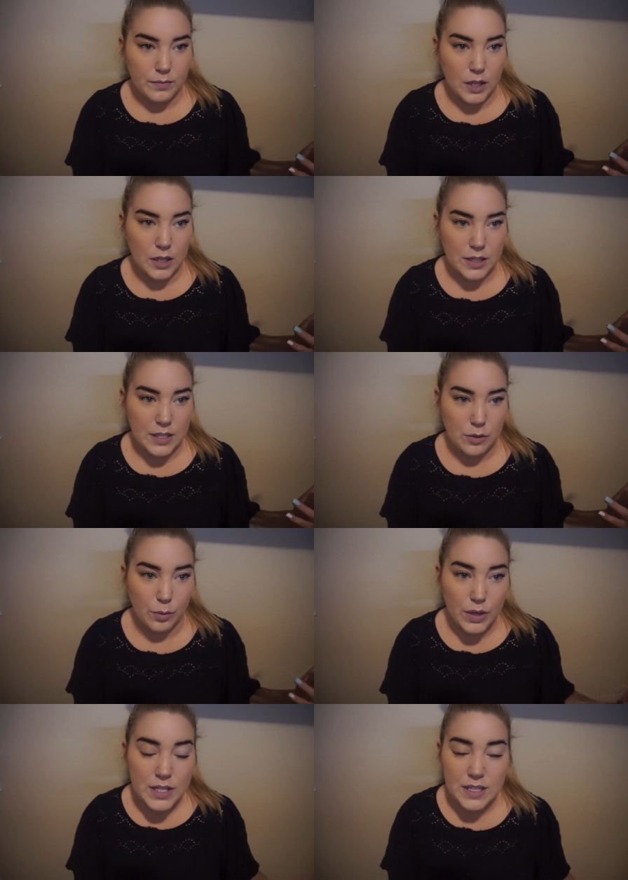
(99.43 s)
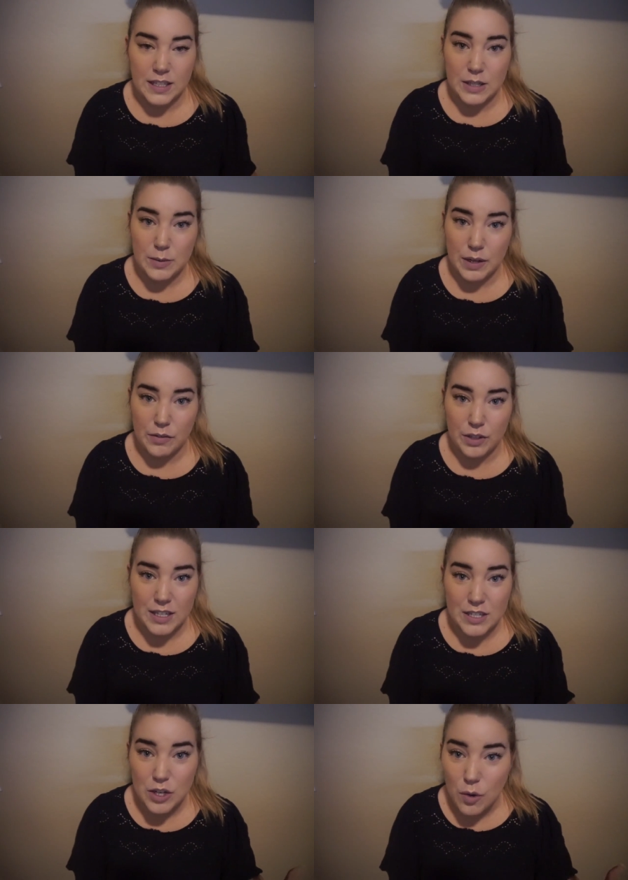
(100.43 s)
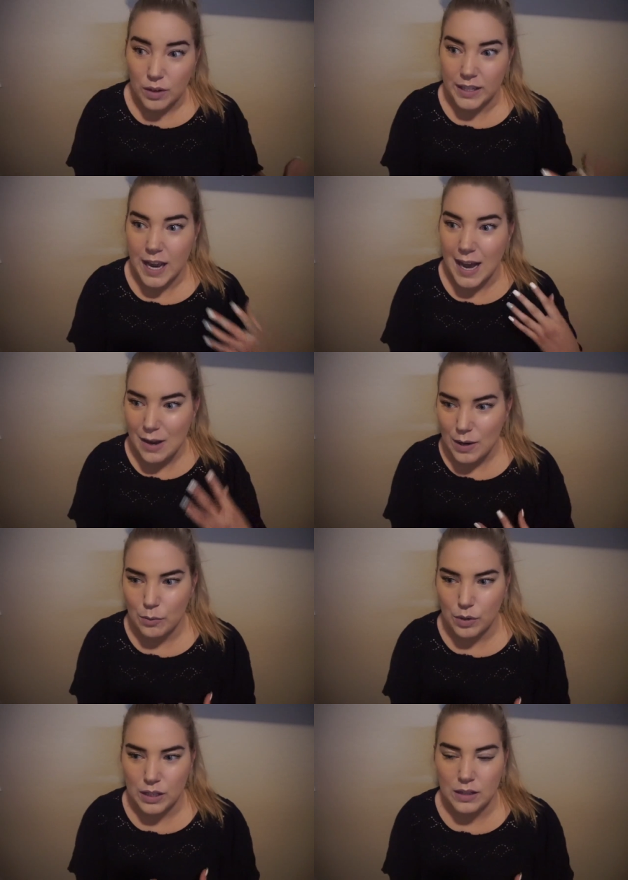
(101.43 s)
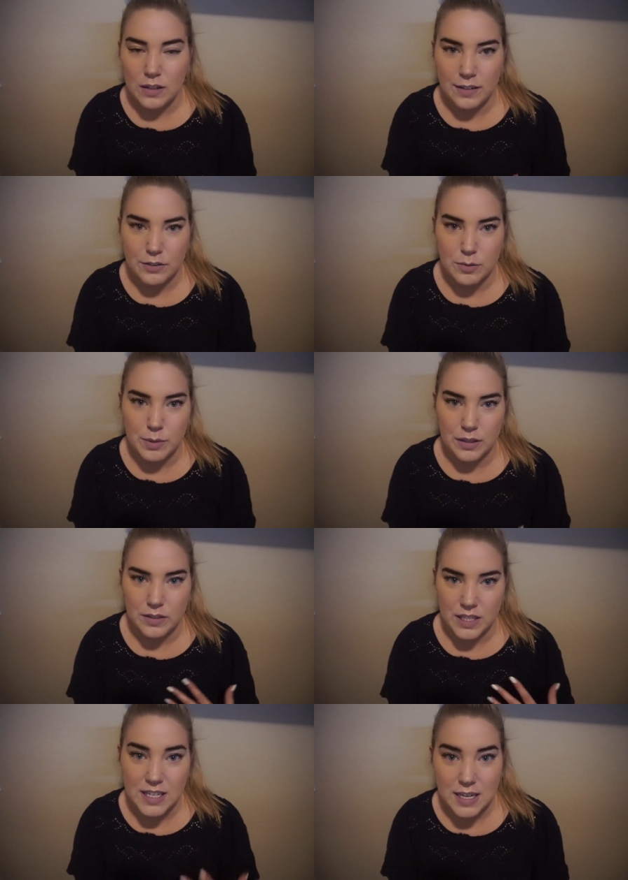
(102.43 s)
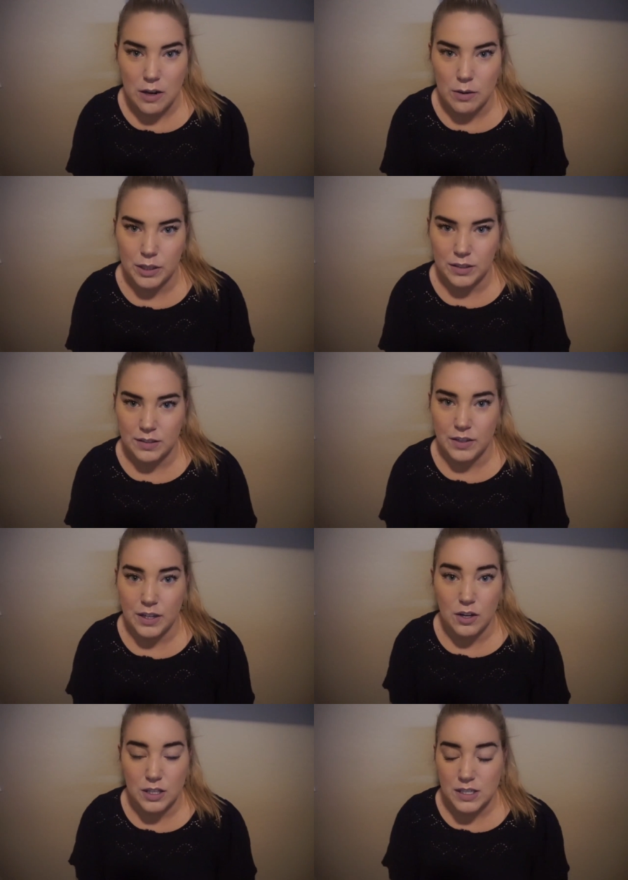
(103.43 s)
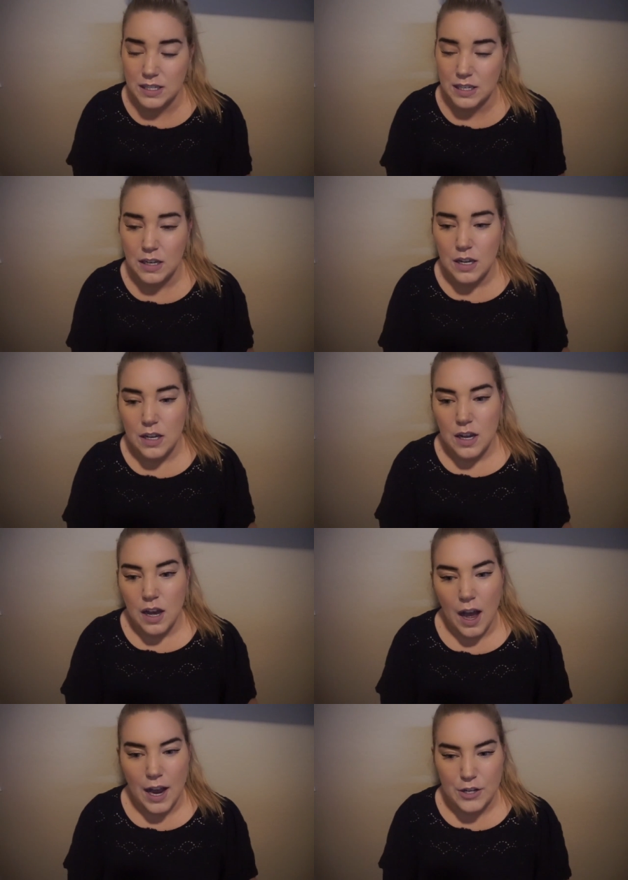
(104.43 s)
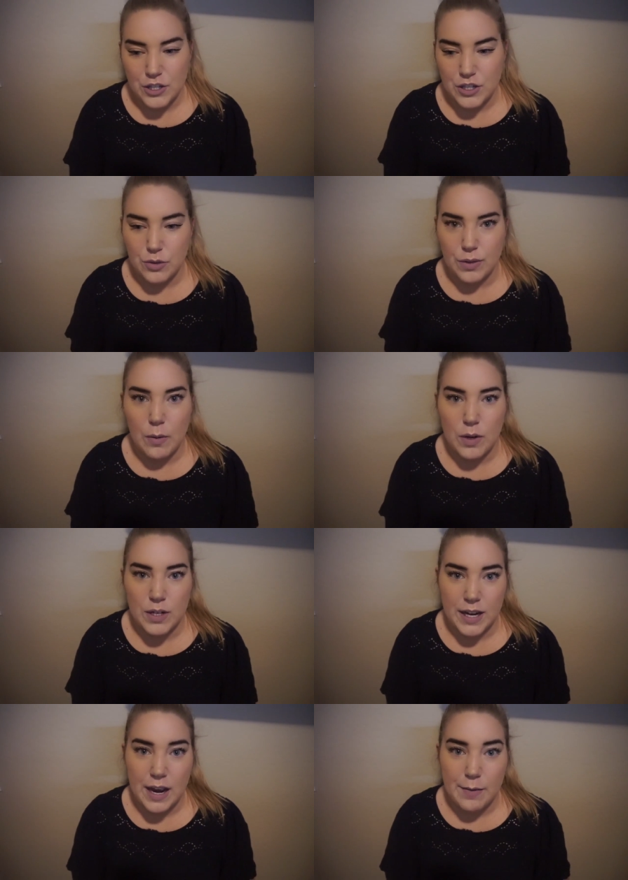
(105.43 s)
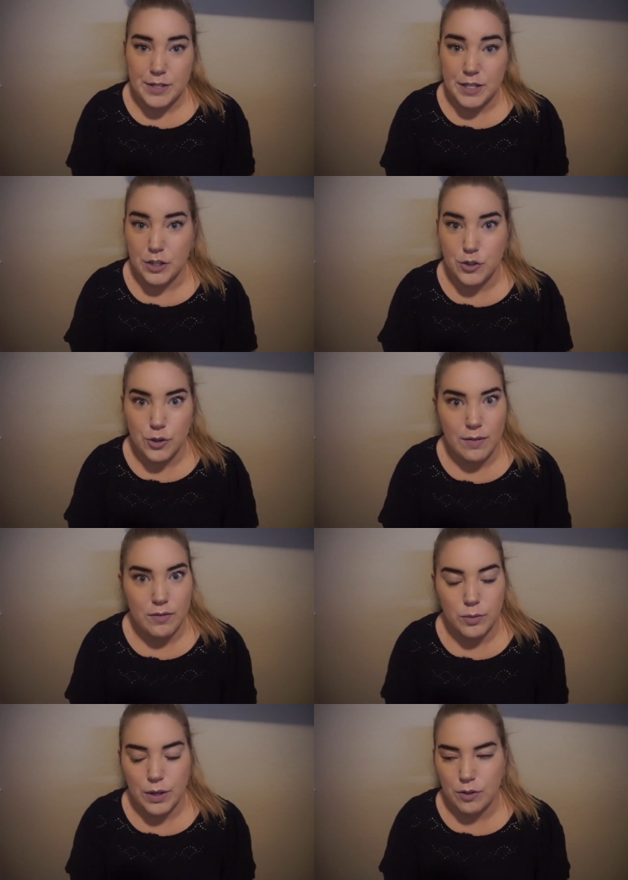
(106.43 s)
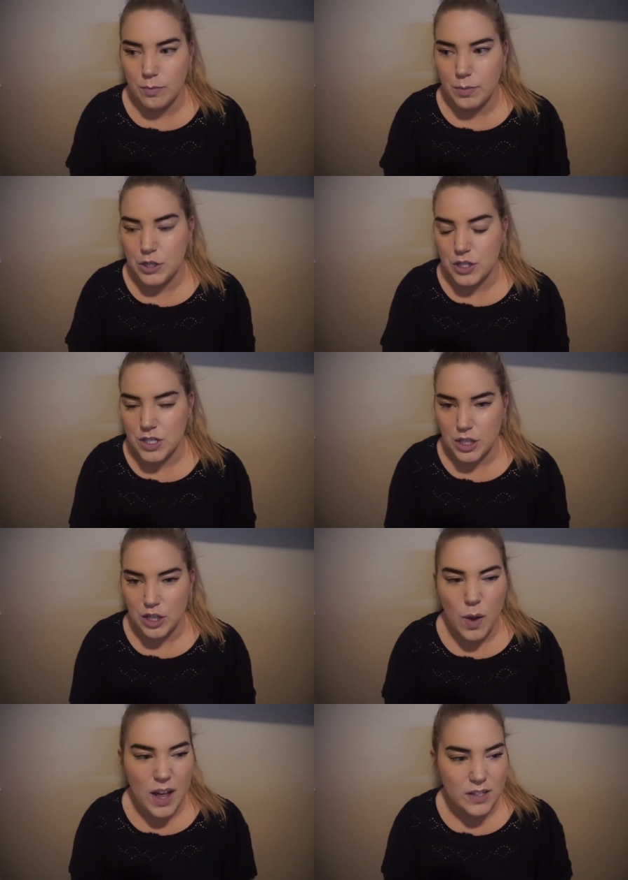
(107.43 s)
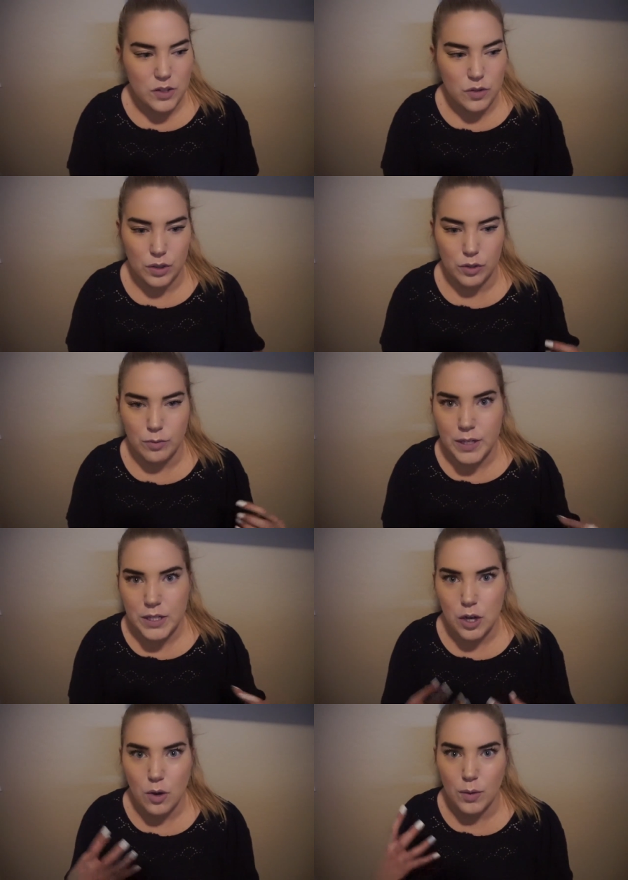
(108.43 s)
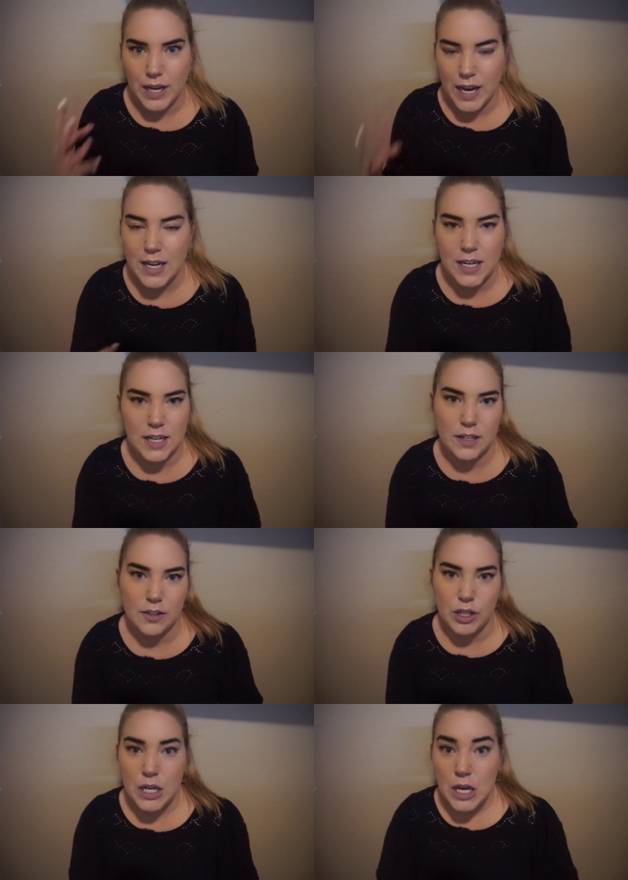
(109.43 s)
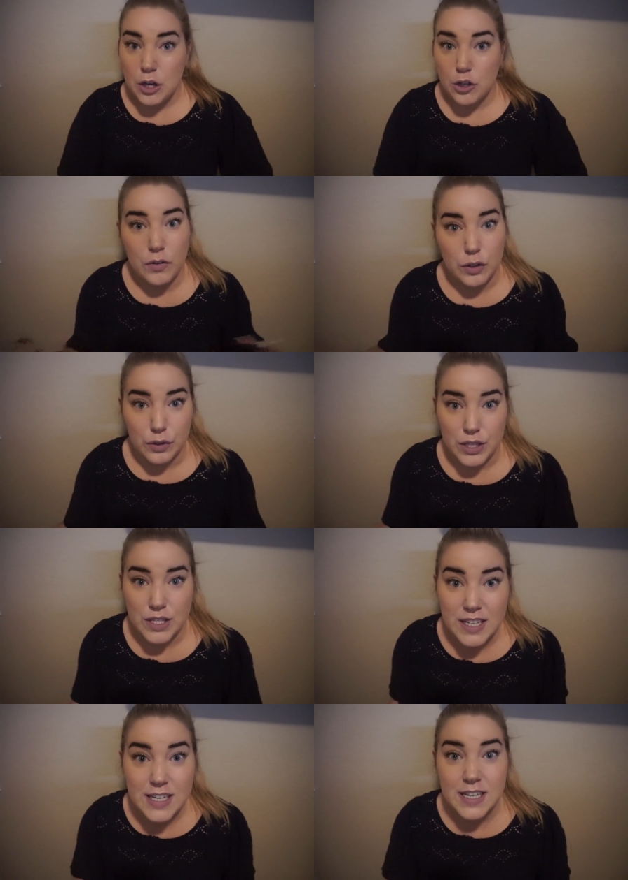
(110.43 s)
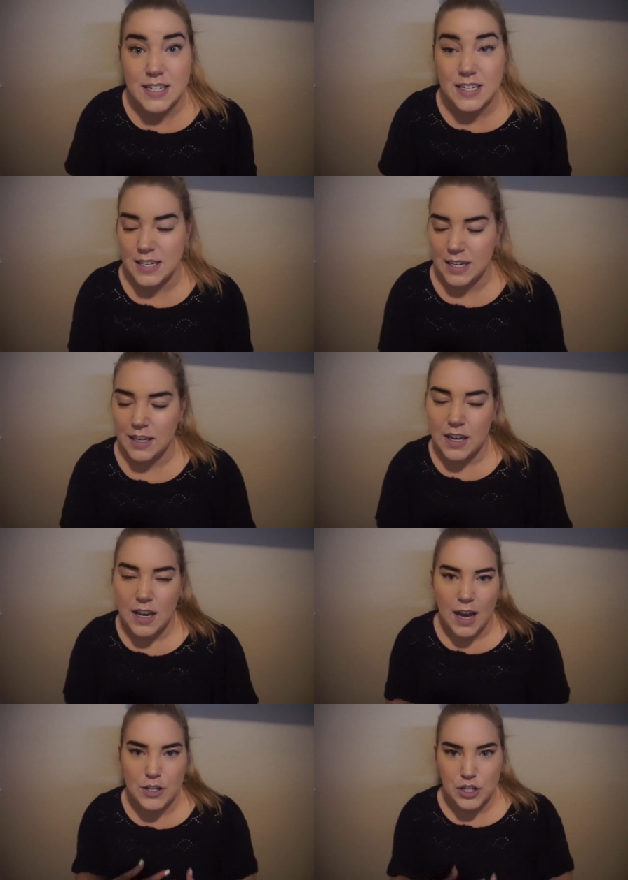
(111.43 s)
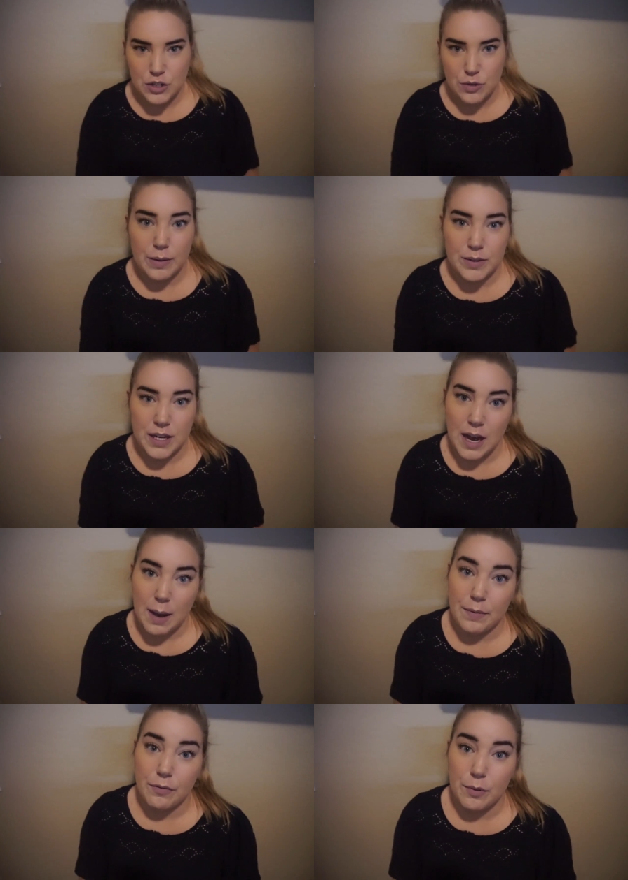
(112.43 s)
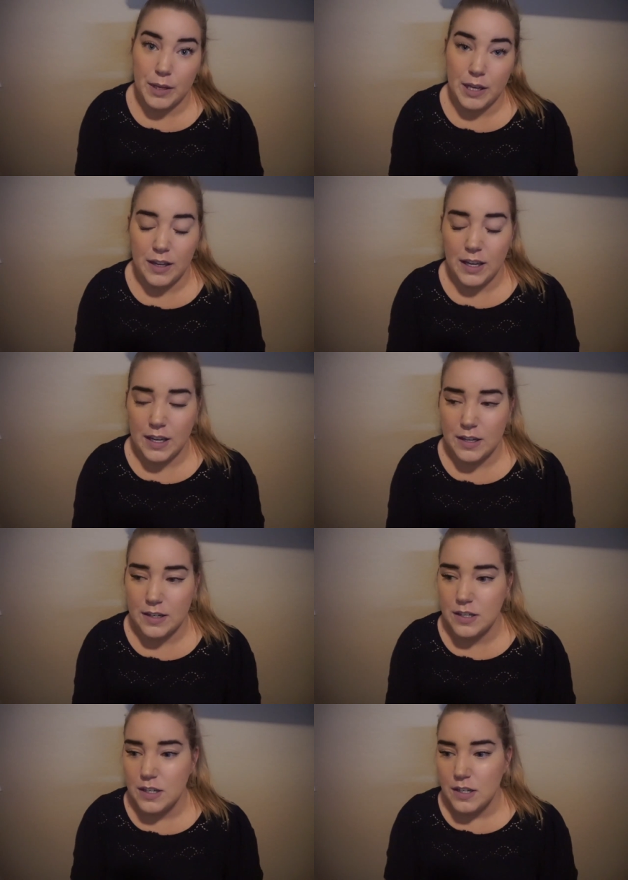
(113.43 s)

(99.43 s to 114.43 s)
until recently is when I realized, no, like how I really thought life should be lived is how I'm going to live it. Honestly, I just knew that one day I was going to travel, whether it be just the US or through Mexico and Canada or travel overseas. Like, I just knew that was going to happen for me. And